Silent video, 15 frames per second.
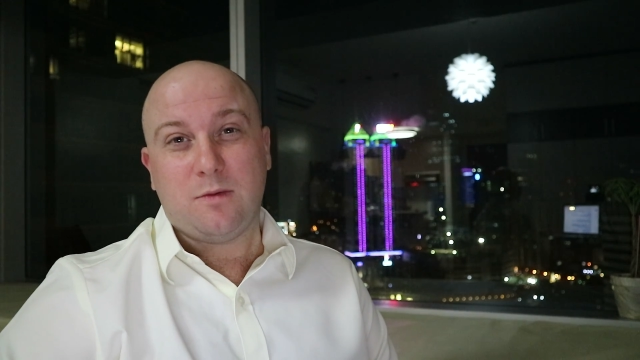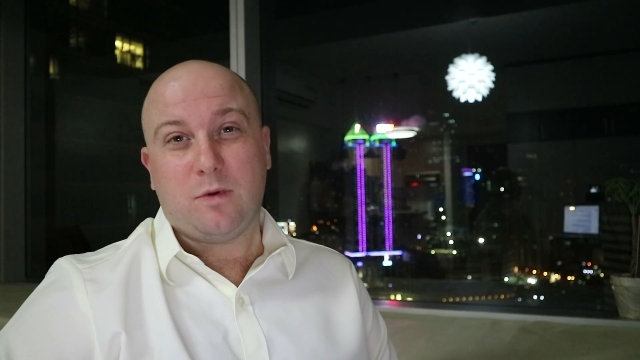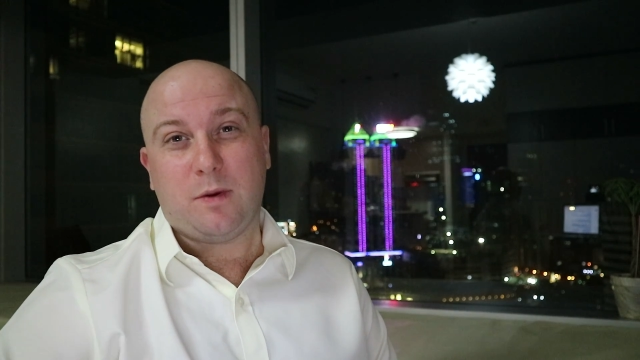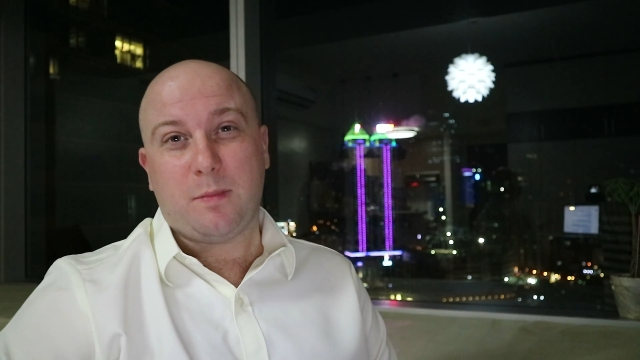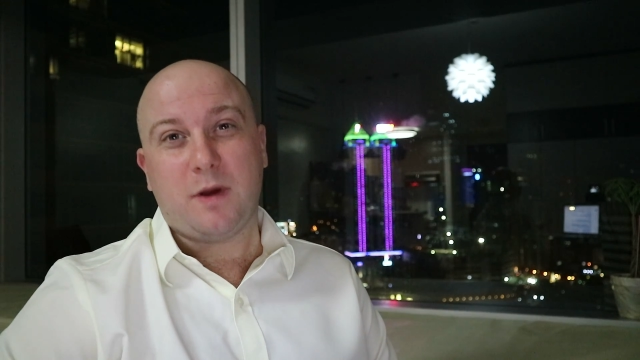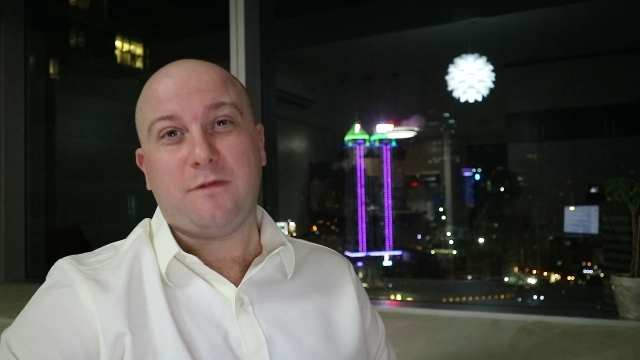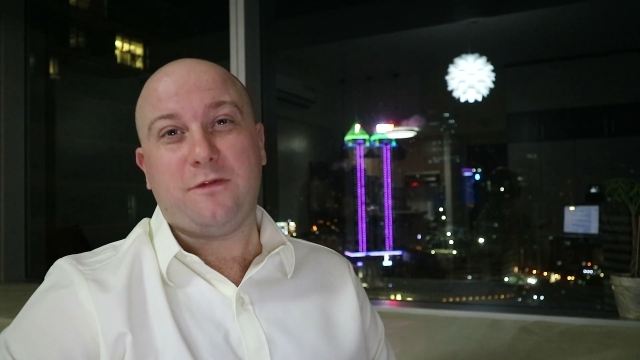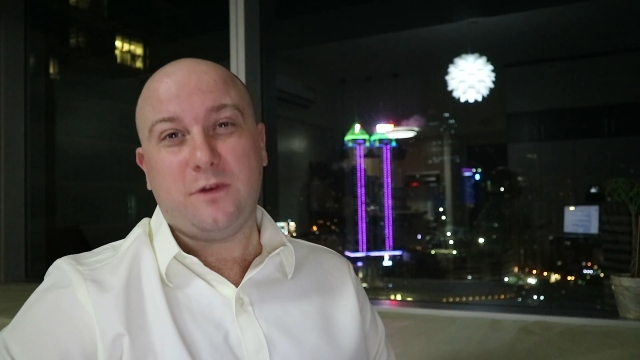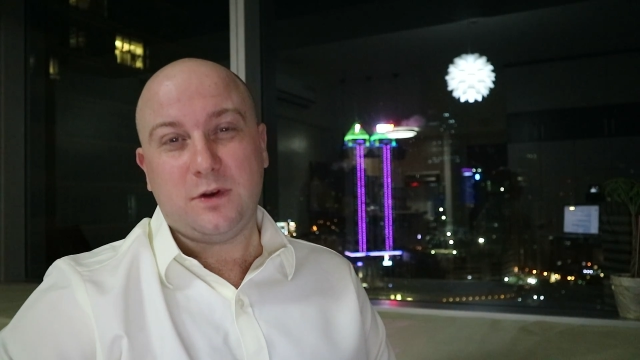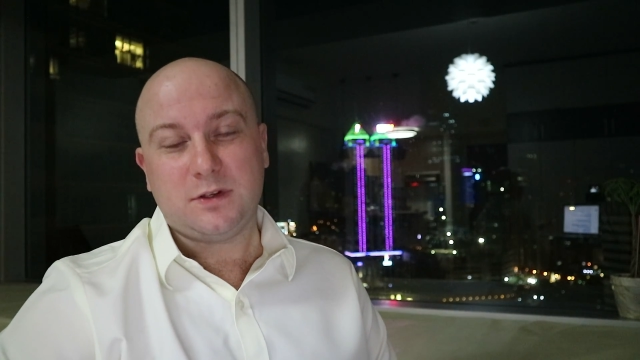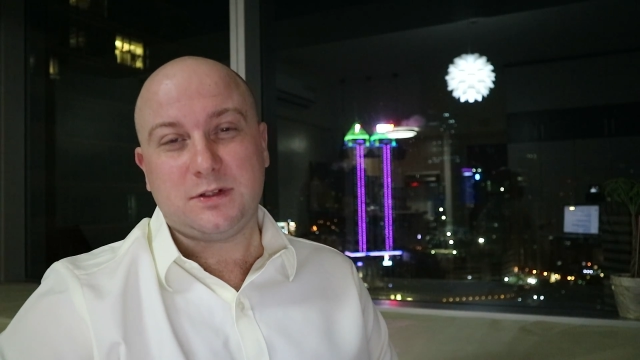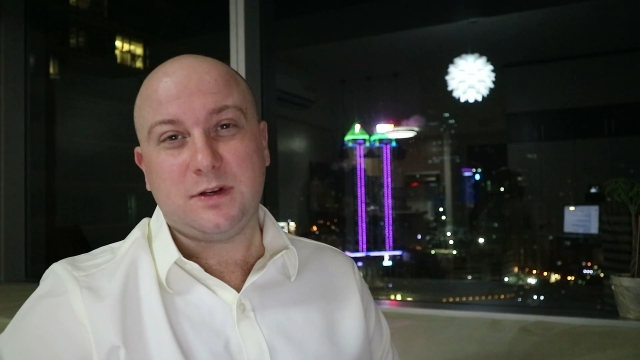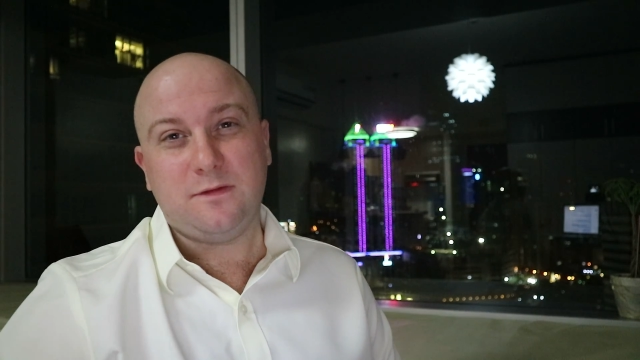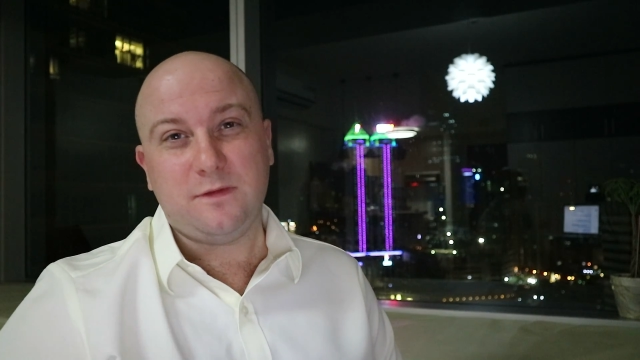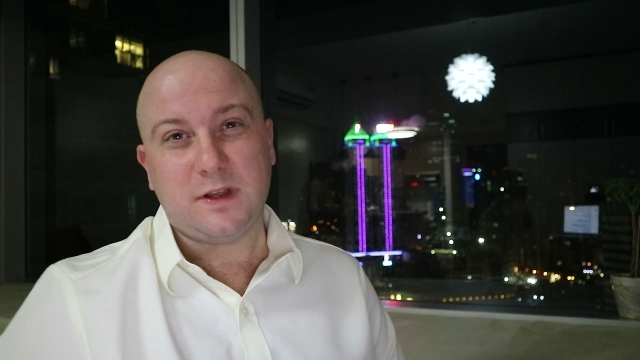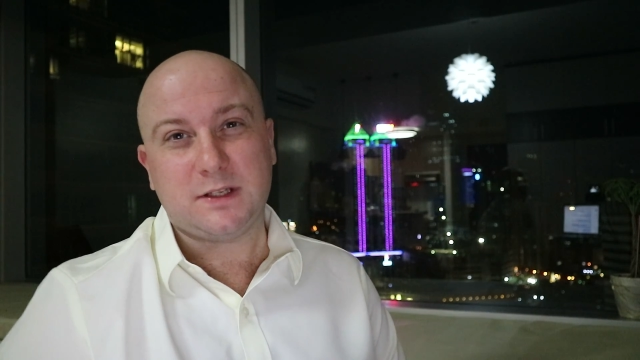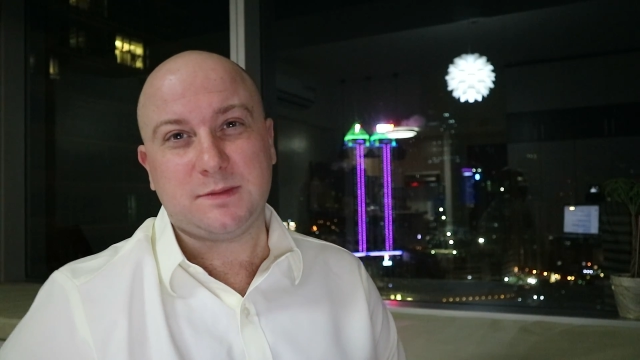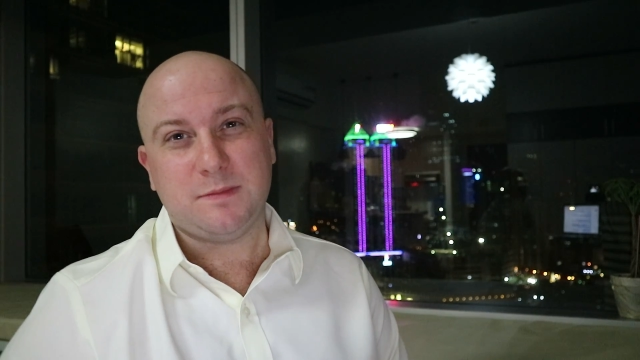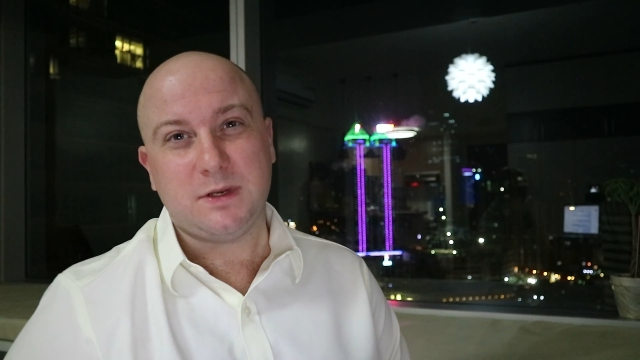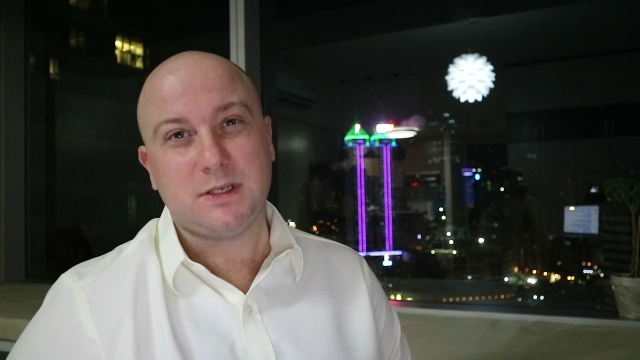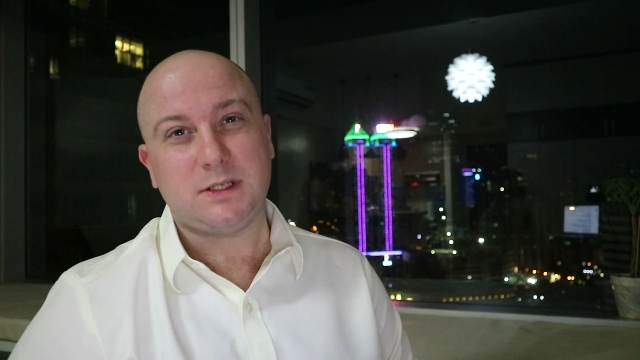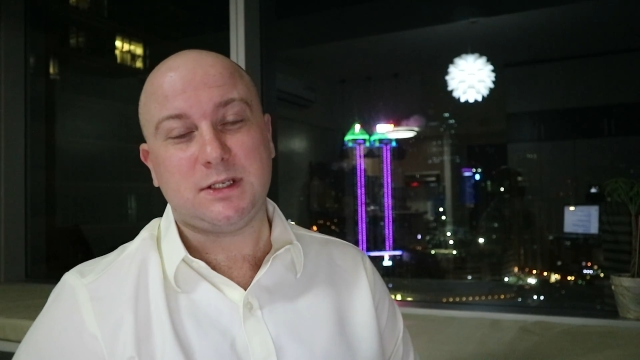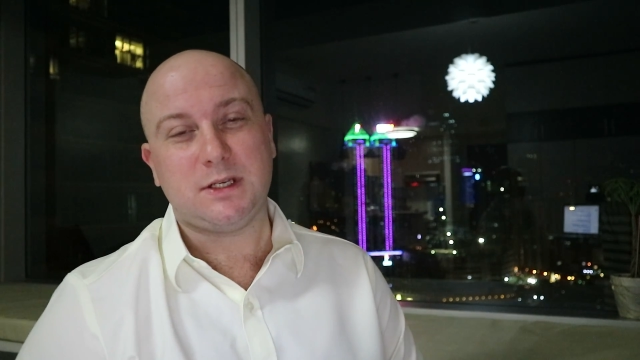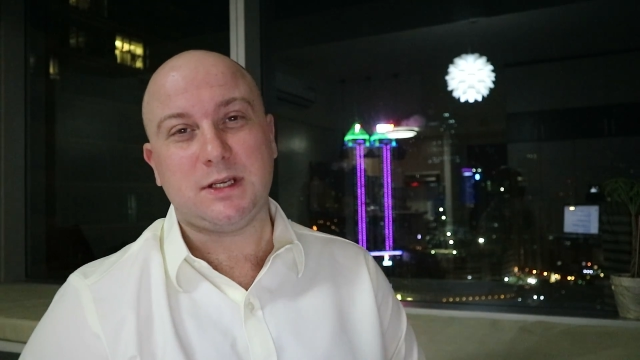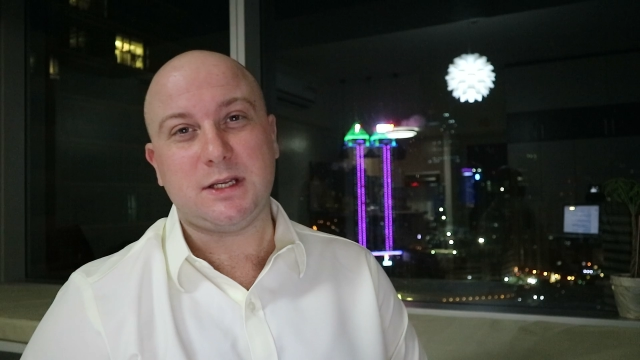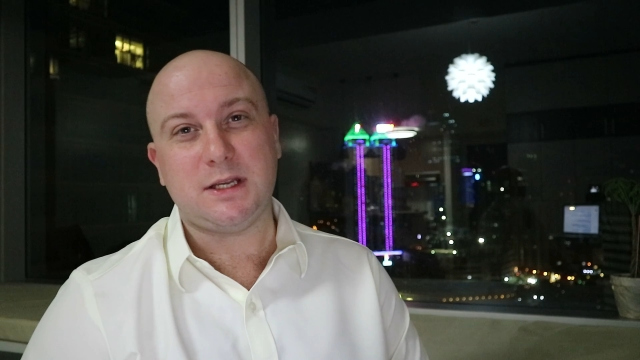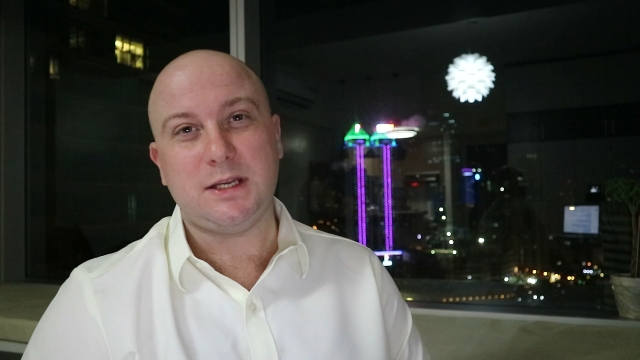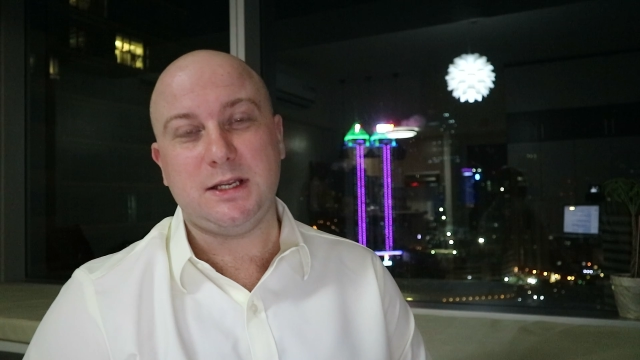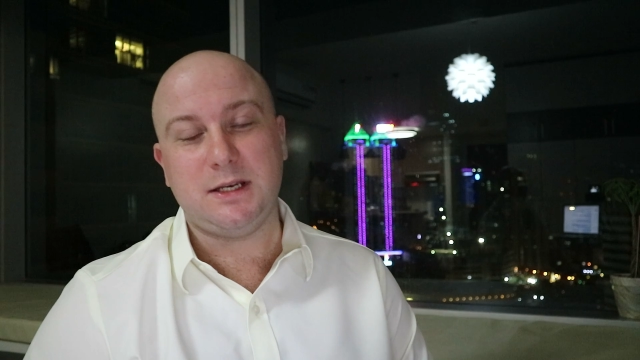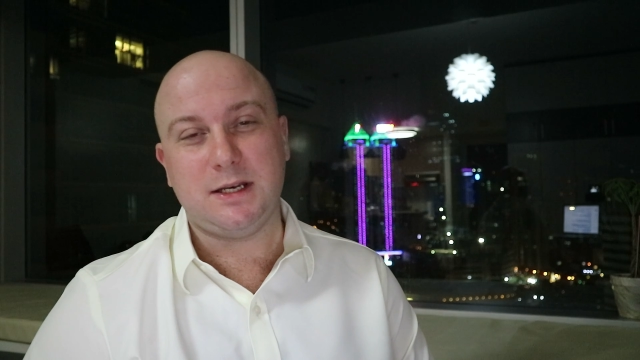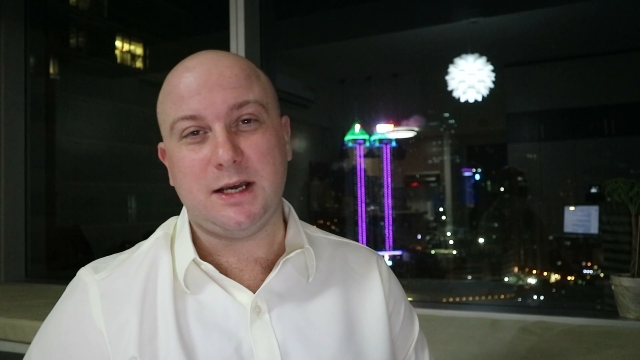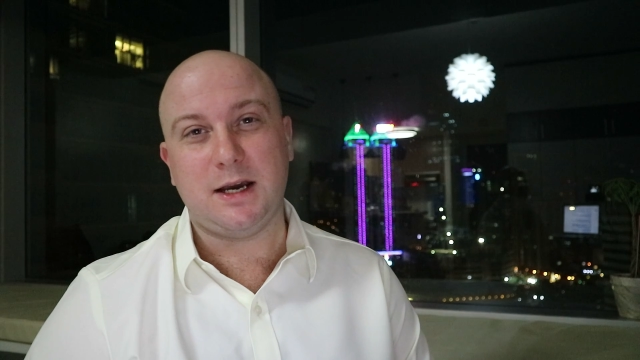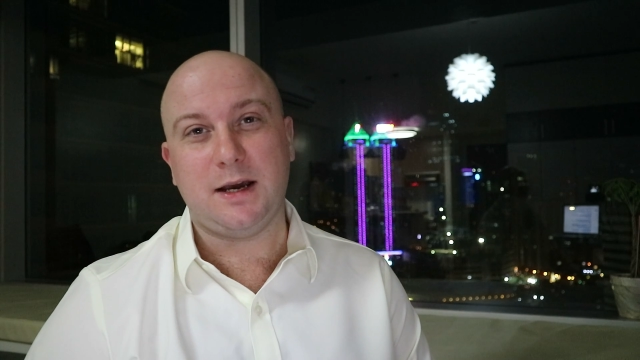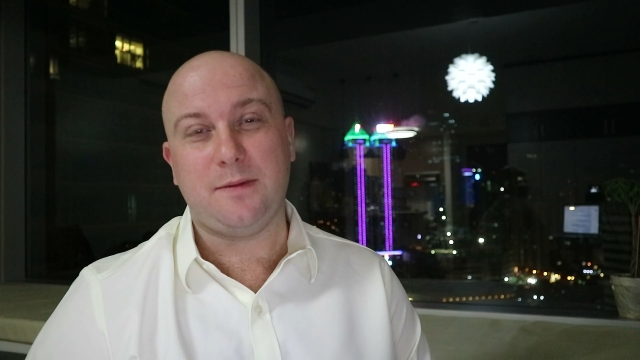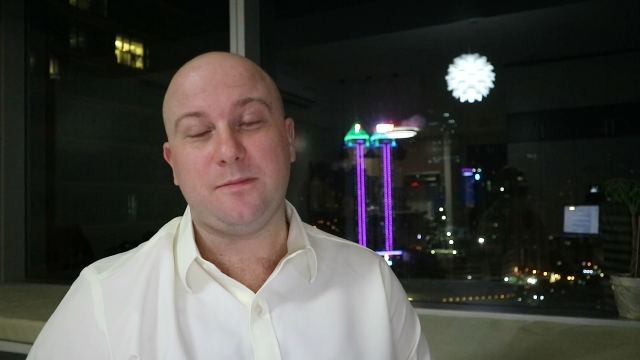One of my first investments in